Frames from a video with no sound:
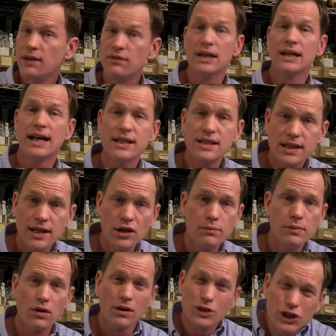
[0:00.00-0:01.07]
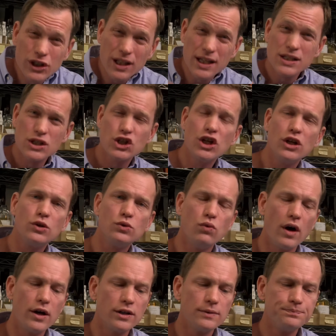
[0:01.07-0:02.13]
even an ice cube or at least chilled
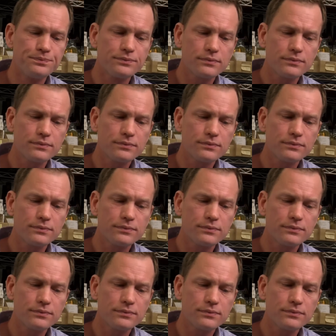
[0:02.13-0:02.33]
water.